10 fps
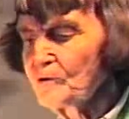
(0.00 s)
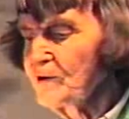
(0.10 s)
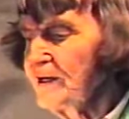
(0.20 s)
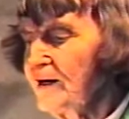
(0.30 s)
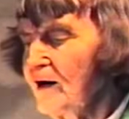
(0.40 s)
to
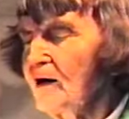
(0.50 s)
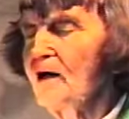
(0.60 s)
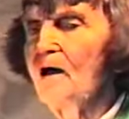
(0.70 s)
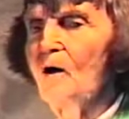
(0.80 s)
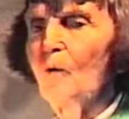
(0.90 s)
the uh,
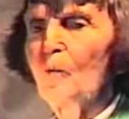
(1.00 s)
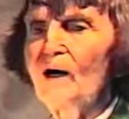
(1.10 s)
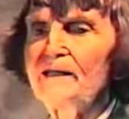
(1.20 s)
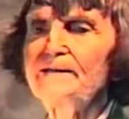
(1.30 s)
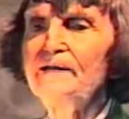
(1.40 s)

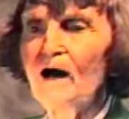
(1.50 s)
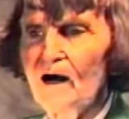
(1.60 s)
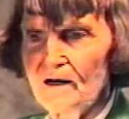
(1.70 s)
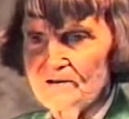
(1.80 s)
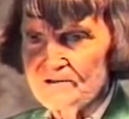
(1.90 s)
what it
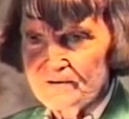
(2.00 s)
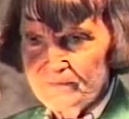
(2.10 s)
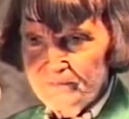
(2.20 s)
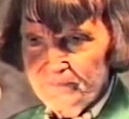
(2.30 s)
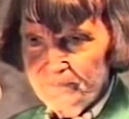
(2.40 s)
does.
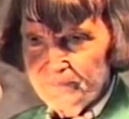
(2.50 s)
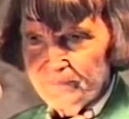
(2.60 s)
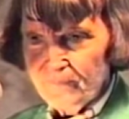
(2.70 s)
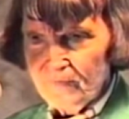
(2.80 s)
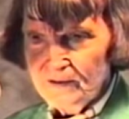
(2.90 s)

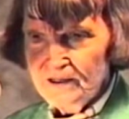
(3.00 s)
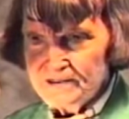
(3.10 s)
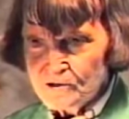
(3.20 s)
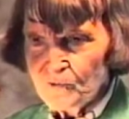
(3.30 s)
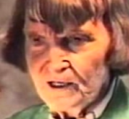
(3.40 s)
This
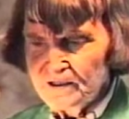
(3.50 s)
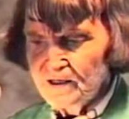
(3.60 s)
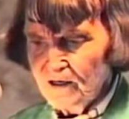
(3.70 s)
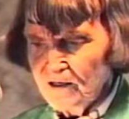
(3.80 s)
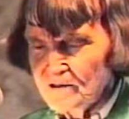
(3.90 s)
is what it
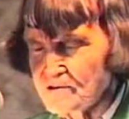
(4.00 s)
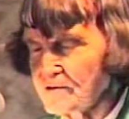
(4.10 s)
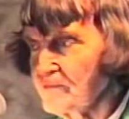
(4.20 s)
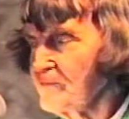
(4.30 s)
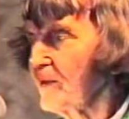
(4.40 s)
does.
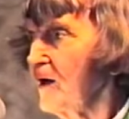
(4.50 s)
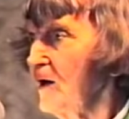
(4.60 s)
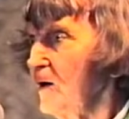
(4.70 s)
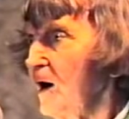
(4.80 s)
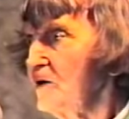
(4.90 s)

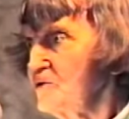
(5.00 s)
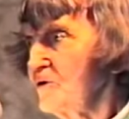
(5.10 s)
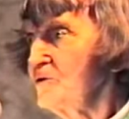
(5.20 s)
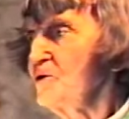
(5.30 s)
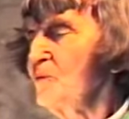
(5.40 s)
I
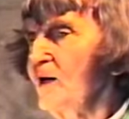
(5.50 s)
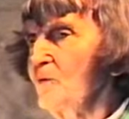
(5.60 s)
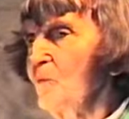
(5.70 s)
showed you what it